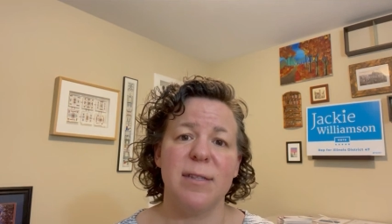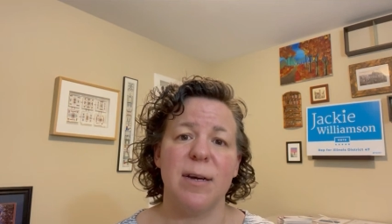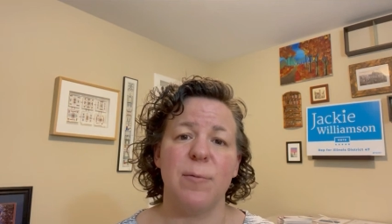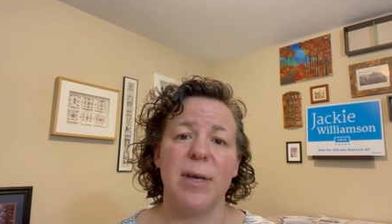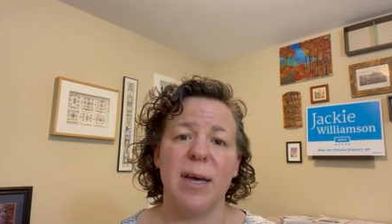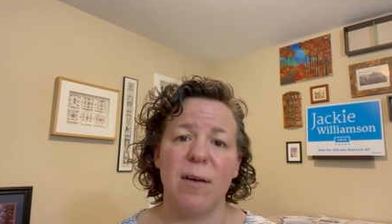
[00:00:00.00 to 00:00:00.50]

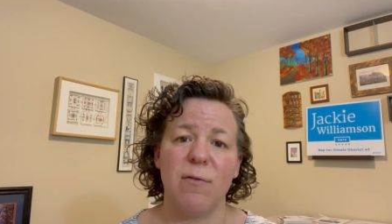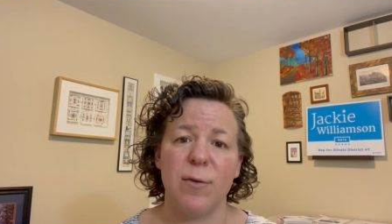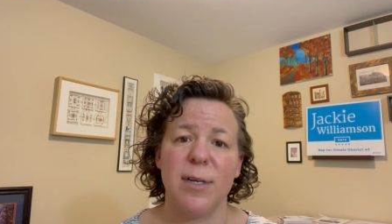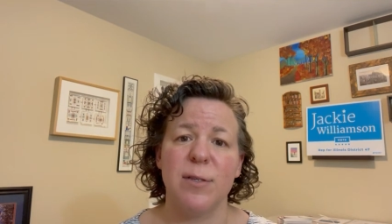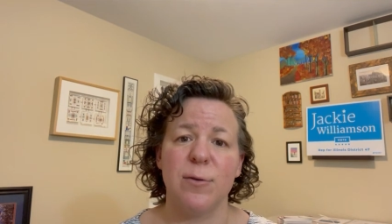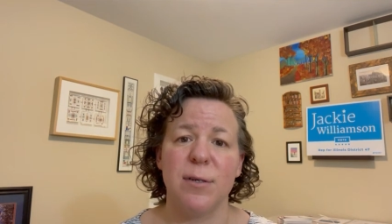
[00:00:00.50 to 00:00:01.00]
that we have
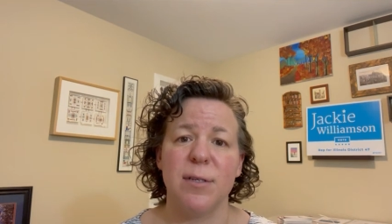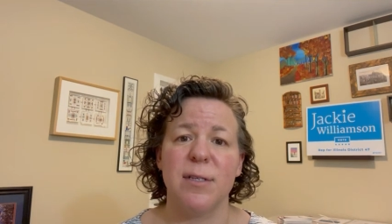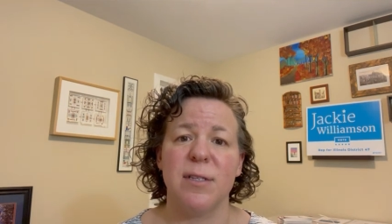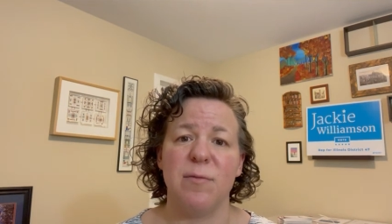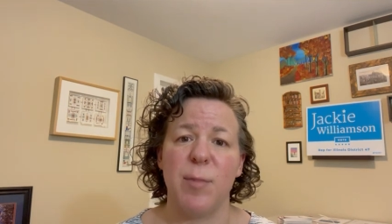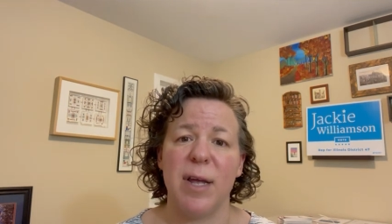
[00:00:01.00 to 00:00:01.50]

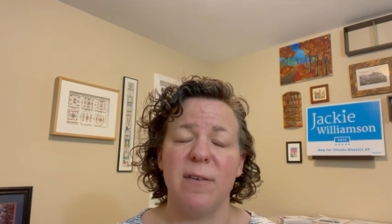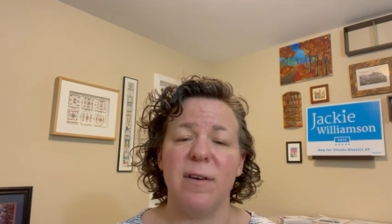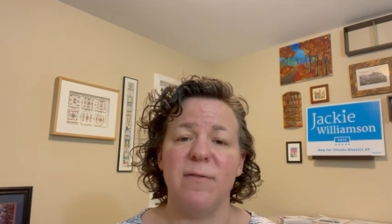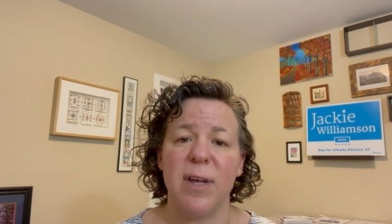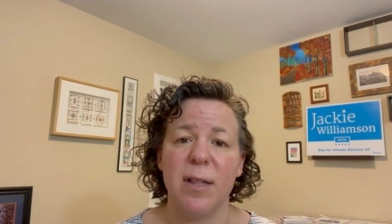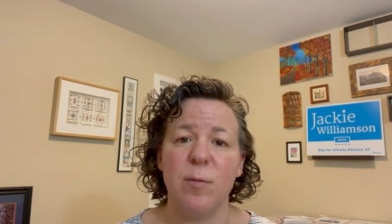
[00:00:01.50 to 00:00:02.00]
resources
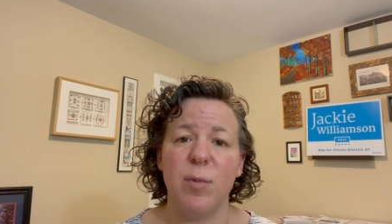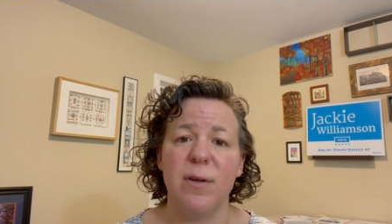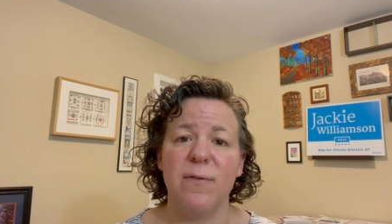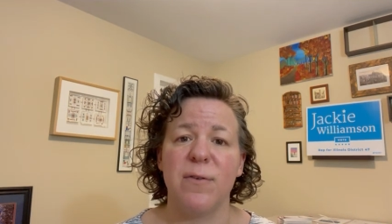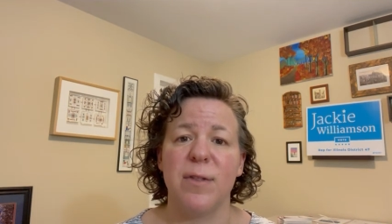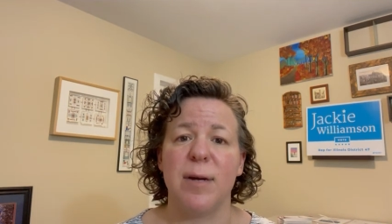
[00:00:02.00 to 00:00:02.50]
available
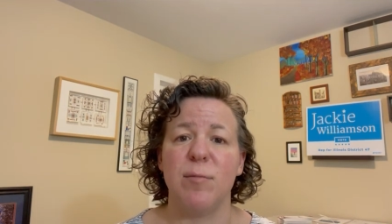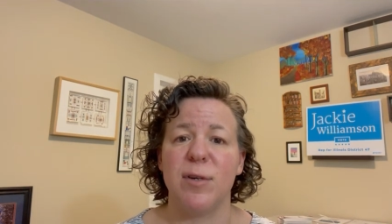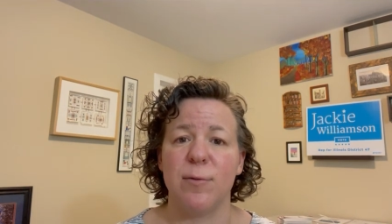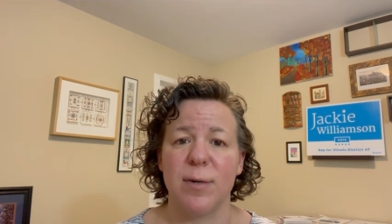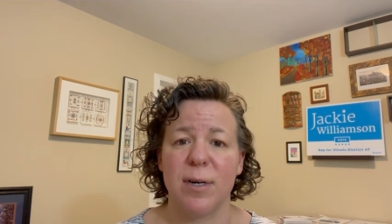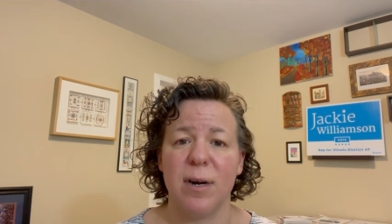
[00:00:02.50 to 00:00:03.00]
for them
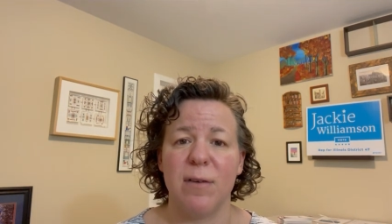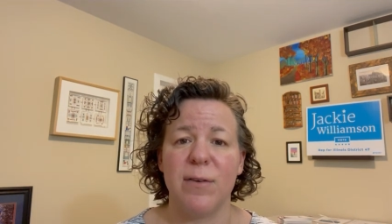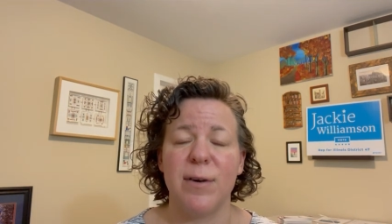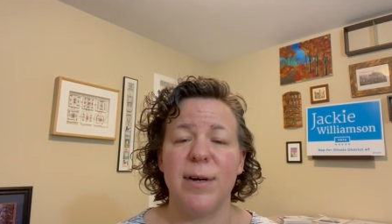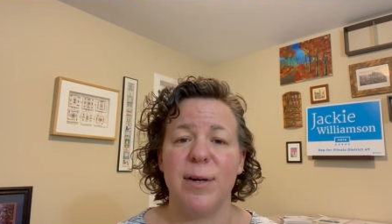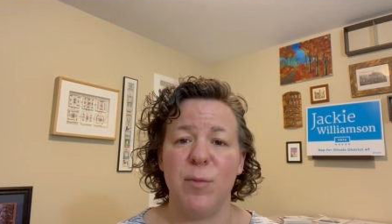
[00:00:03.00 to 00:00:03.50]
to
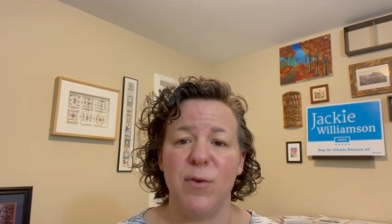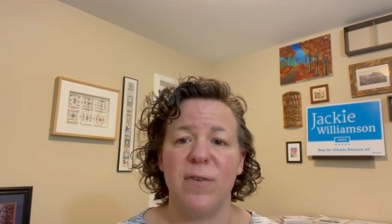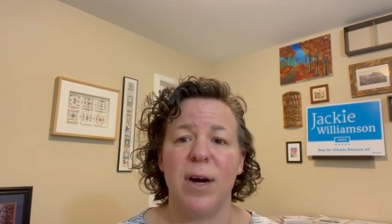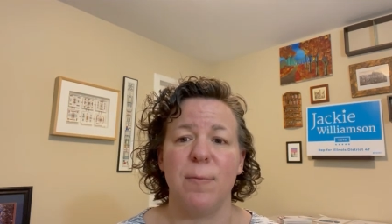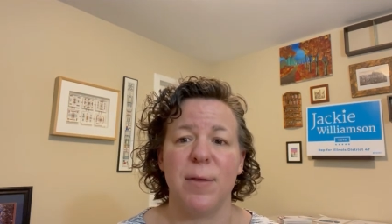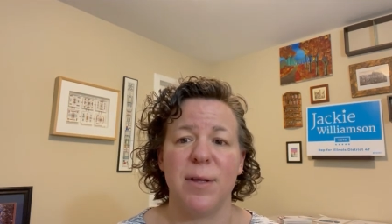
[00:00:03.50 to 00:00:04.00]
recover and move
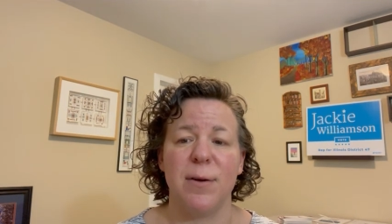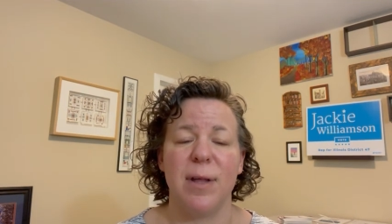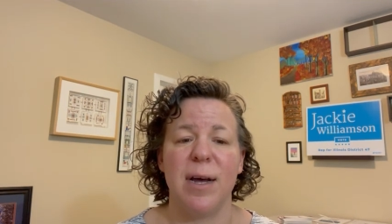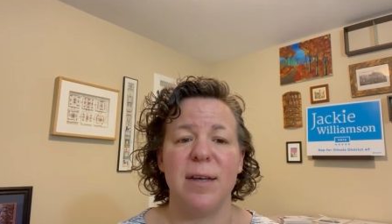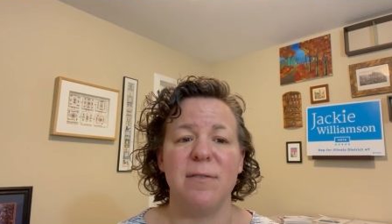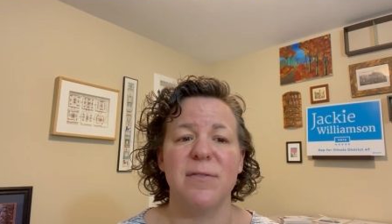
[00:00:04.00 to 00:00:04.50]
on with their
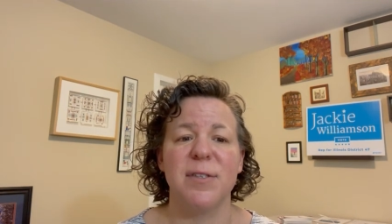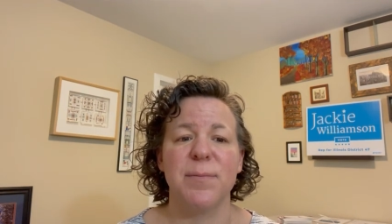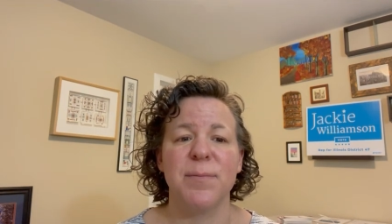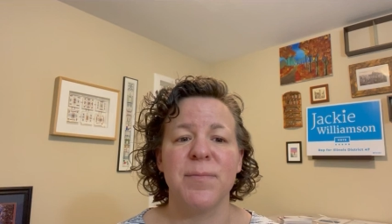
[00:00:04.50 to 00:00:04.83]
lives.